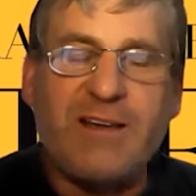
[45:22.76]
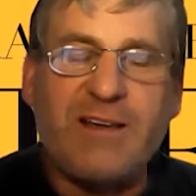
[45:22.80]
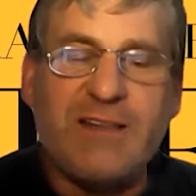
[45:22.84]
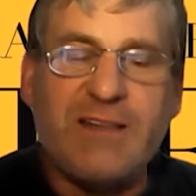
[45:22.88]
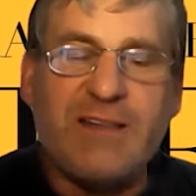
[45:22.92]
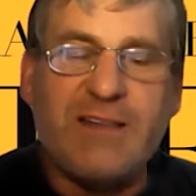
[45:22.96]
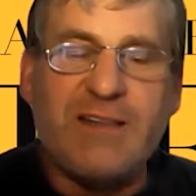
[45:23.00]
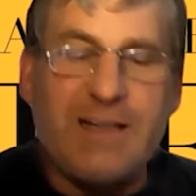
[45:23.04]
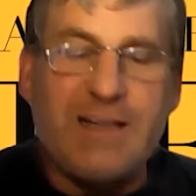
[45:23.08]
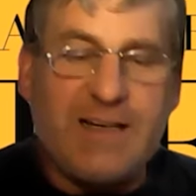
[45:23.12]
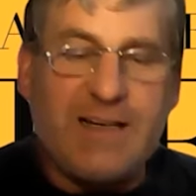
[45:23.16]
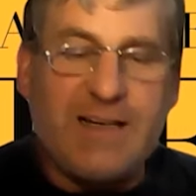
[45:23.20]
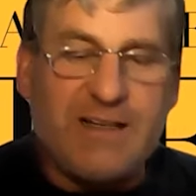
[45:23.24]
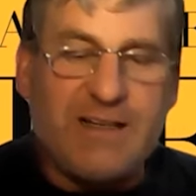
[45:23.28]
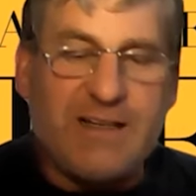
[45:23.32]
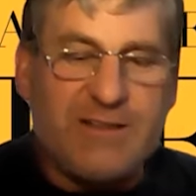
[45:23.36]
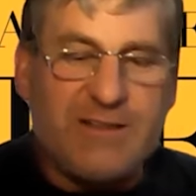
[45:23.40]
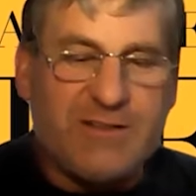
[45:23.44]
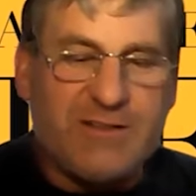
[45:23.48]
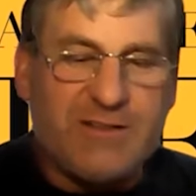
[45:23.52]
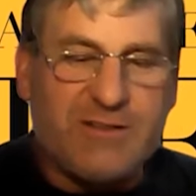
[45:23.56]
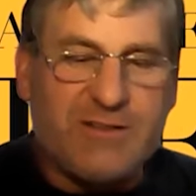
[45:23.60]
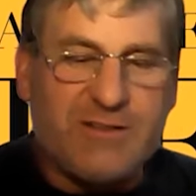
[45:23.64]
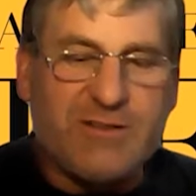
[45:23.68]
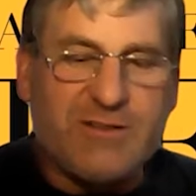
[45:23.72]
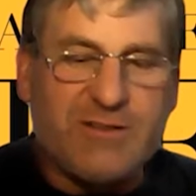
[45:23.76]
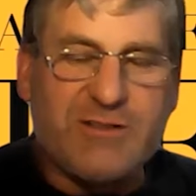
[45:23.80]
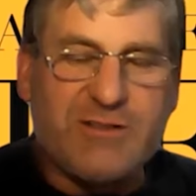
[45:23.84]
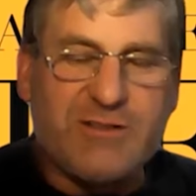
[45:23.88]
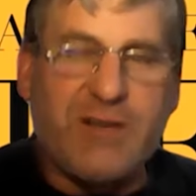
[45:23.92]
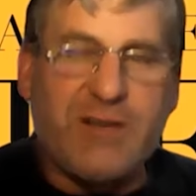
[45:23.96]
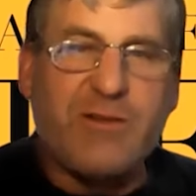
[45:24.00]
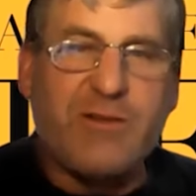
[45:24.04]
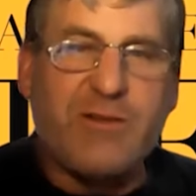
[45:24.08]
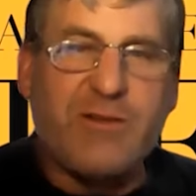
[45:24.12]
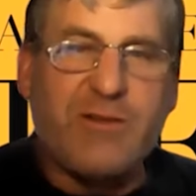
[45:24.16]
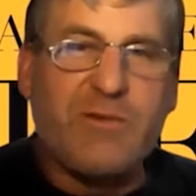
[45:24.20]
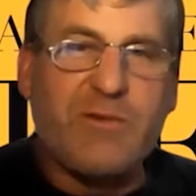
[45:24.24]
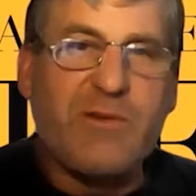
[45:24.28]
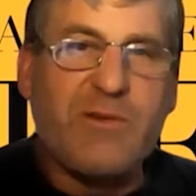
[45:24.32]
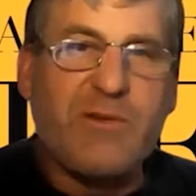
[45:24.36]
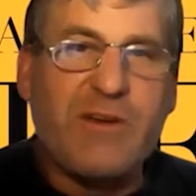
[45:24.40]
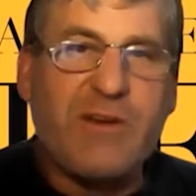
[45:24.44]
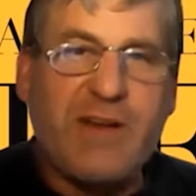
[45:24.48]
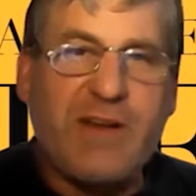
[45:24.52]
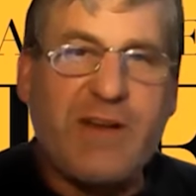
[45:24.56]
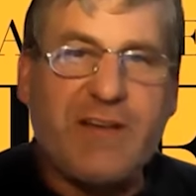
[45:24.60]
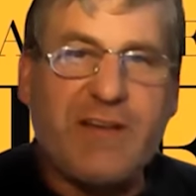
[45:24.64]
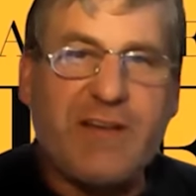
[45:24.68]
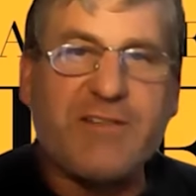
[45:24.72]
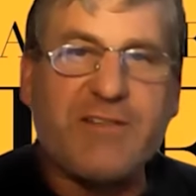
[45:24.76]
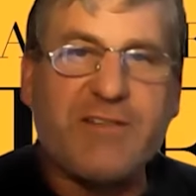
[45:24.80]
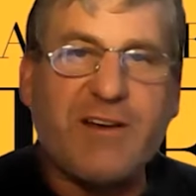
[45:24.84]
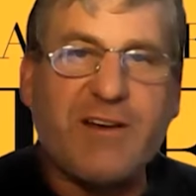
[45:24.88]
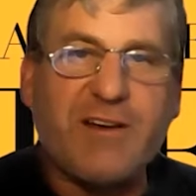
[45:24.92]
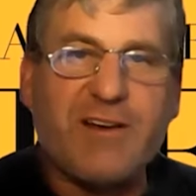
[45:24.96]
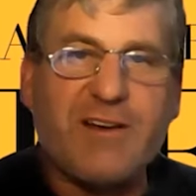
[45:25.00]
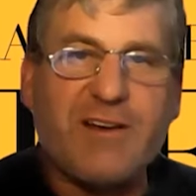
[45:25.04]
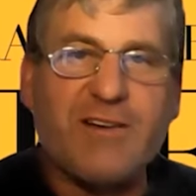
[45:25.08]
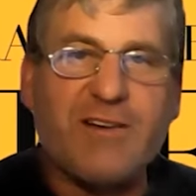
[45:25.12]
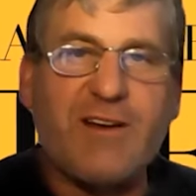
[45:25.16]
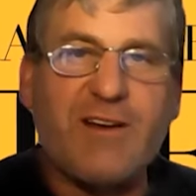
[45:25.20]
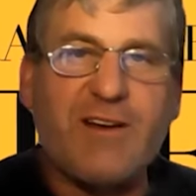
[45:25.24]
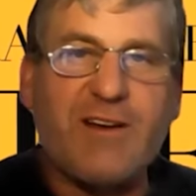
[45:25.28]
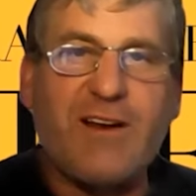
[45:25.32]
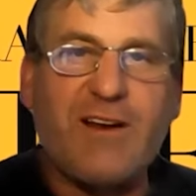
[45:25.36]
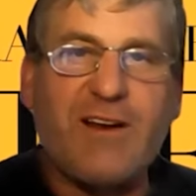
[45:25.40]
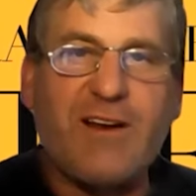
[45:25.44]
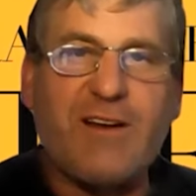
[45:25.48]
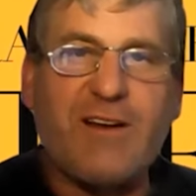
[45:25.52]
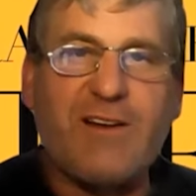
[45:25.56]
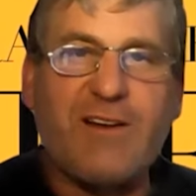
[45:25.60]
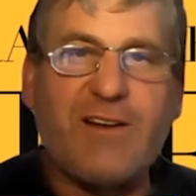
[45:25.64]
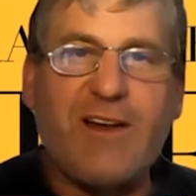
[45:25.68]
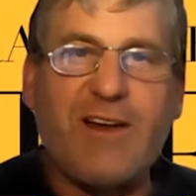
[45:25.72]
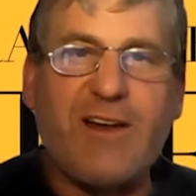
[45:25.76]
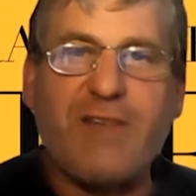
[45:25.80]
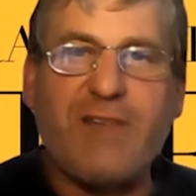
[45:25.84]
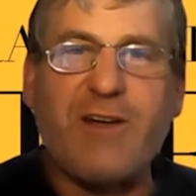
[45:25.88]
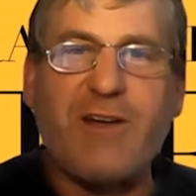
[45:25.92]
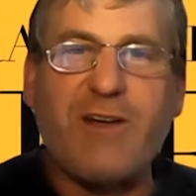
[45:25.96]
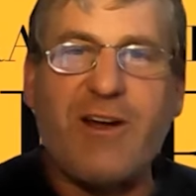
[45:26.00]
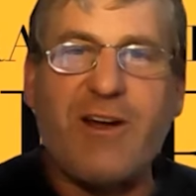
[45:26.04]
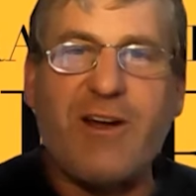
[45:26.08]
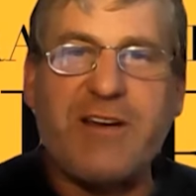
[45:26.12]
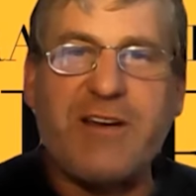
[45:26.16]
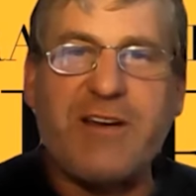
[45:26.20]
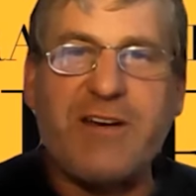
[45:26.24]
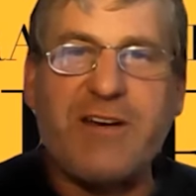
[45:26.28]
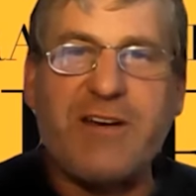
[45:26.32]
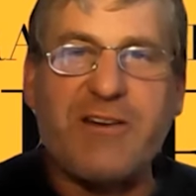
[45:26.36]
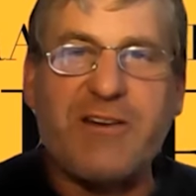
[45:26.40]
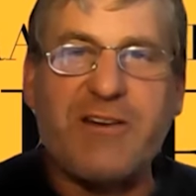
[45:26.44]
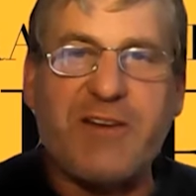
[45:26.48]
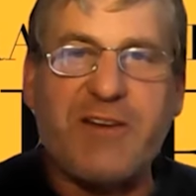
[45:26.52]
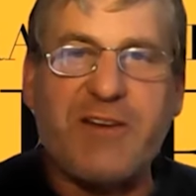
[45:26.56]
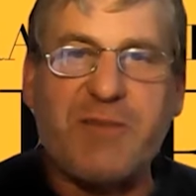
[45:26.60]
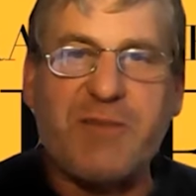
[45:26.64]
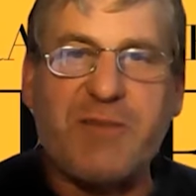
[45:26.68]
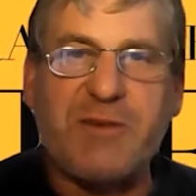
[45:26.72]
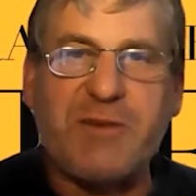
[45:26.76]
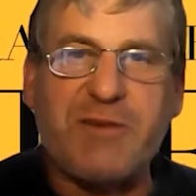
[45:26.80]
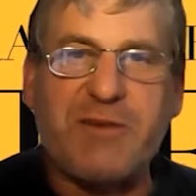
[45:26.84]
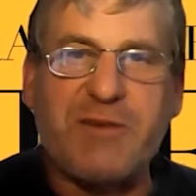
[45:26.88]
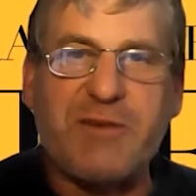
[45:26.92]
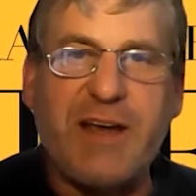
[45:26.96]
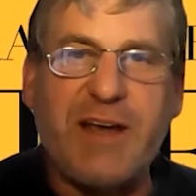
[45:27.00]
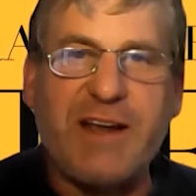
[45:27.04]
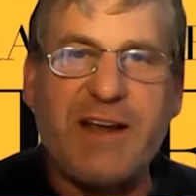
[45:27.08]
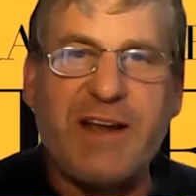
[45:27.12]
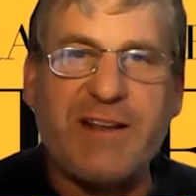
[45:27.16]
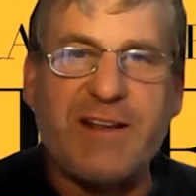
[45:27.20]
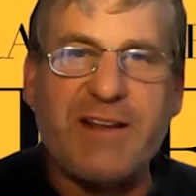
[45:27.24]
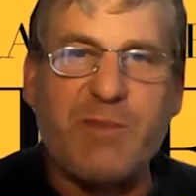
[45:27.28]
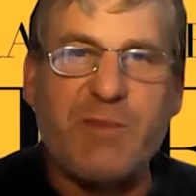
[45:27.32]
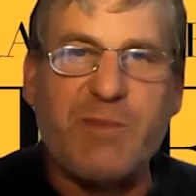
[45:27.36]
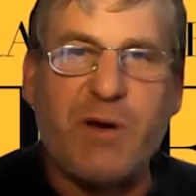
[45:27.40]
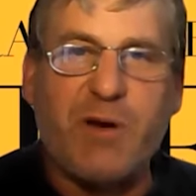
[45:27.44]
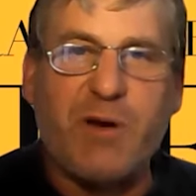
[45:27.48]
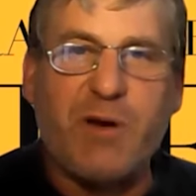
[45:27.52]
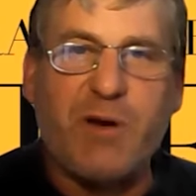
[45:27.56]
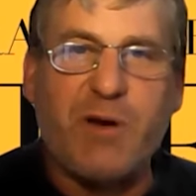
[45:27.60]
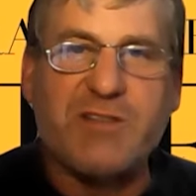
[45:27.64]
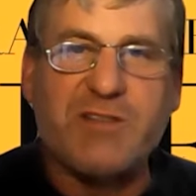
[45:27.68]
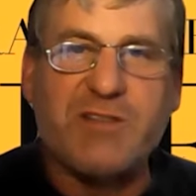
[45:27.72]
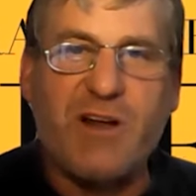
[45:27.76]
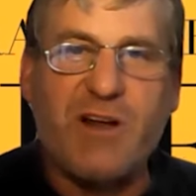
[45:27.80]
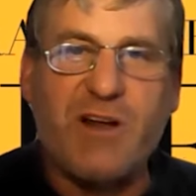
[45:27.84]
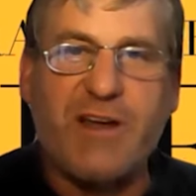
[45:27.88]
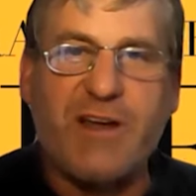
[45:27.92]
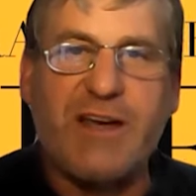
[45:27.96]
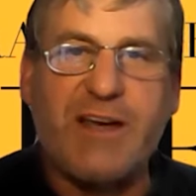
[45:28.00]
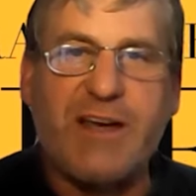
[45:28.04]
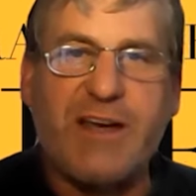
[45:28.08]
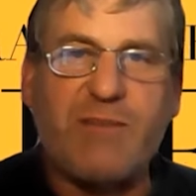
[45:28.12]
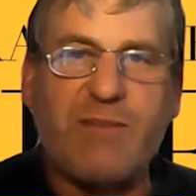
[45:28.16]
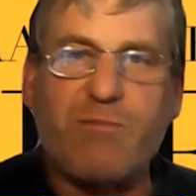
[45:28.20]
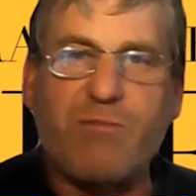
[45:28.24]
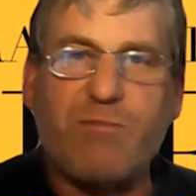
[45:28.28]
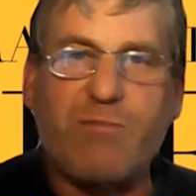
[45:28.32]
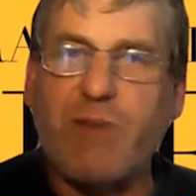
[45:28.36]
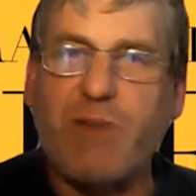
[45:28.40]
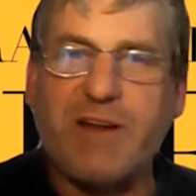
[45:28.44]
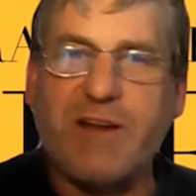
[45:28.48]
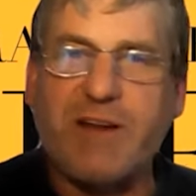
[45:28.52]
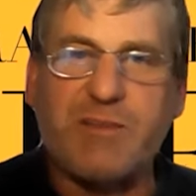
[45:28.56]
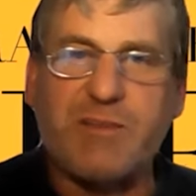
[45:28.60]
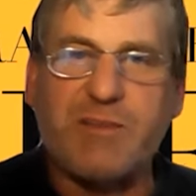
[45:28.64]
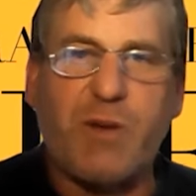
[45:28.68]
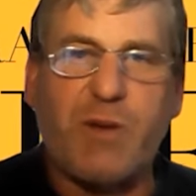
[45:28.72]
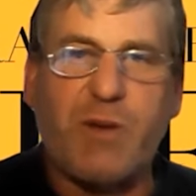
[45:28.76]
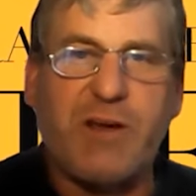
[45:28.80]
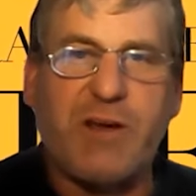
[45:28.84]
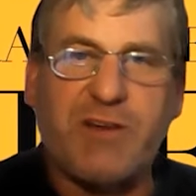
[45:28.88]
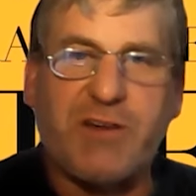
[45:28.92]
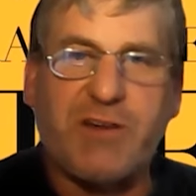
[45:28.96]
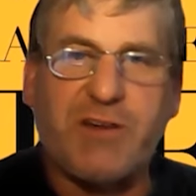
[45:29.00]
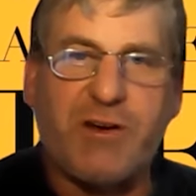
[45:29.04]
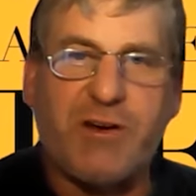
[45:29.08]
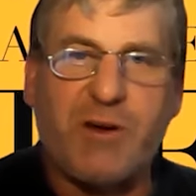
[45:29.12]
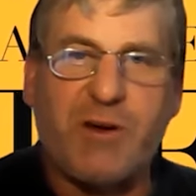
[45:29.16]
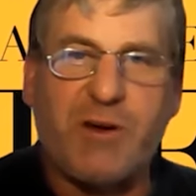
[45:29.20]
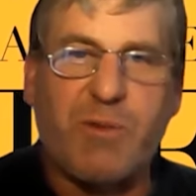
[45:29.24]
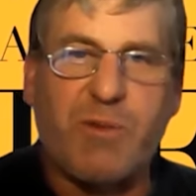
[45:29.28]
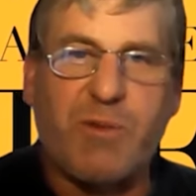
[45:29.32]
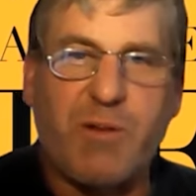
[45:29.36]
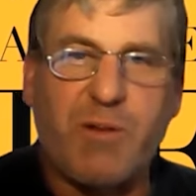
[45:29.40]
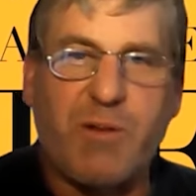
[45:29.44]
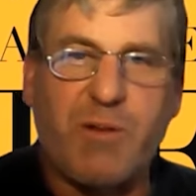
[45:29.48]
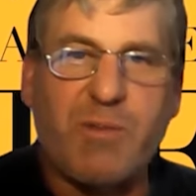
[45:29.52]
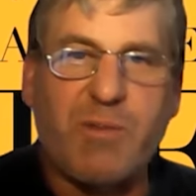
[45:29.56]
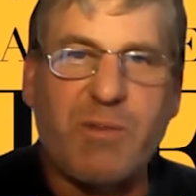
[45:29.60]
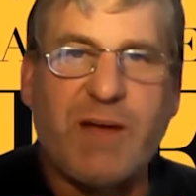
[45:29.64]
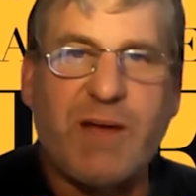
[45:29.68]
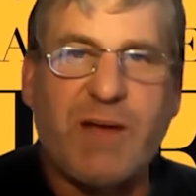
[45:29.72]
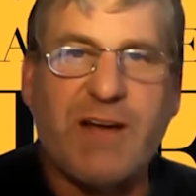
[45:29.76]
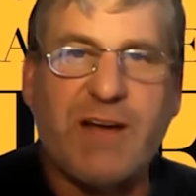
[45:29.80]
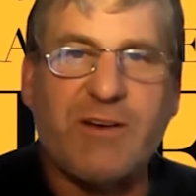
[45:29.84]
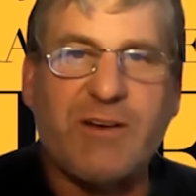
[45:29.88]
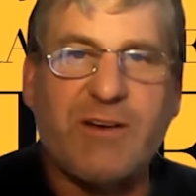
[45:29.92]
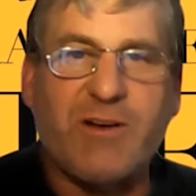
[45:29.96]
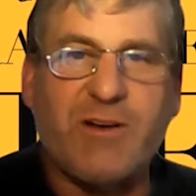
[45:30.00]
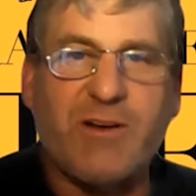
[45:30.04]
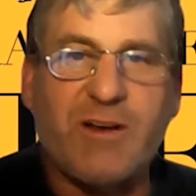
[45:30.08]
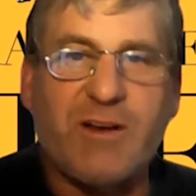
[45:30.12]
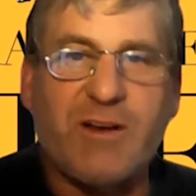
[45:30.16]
Uh, so, yes, lovely idea in terms of getting the boxes clean, but it's a biosecurity problem. can't do it.